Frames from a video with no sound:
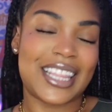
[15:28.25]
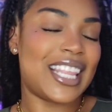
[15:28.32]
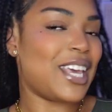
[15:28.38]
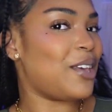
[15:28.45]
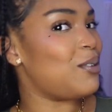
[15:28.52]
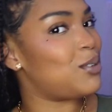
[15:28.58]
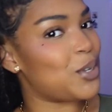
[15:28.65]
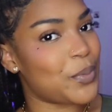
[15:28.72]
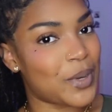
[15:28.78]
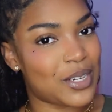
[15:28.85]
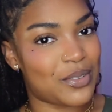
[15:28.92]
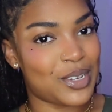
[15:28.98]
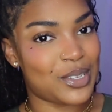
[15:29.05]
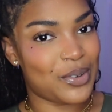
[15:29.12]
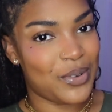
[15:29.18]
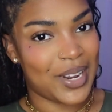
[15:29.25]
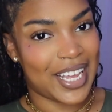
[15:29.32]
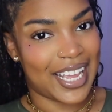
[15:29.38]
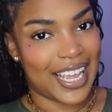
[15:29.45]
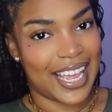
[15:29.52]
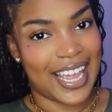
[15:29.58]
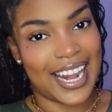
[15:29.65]
Thank you so much for
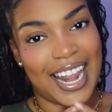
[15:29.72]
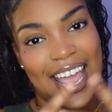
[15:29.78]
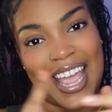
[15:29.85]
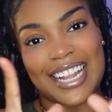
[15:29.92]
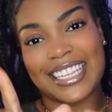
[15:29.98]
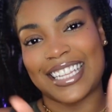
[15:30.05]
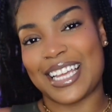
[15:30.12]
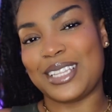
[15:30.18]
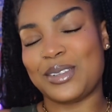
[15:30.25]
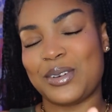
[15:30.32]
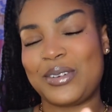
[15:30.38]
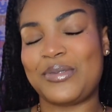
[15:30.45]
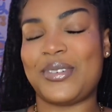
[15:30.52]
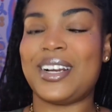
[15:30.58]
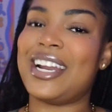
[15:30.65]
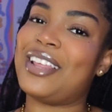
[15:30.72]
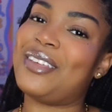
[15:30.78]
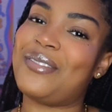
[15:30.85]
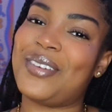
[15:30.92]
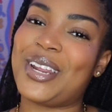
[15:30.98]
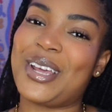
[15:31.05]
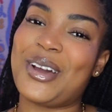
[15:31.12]
tuning in, and stay tuned for
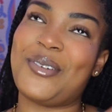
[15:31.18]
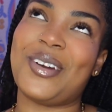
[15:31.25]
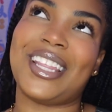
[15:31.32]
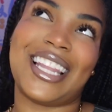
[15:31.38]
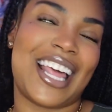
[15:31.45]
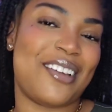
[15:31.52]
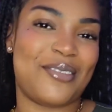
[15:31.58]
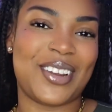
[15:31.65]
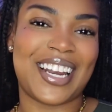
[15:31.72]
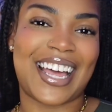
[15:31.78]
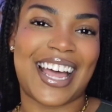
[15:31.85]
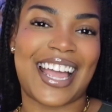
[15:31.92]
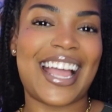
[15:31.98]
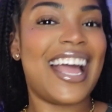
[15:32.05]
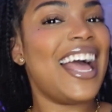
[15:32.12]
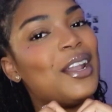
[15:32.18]
another video with Life and I.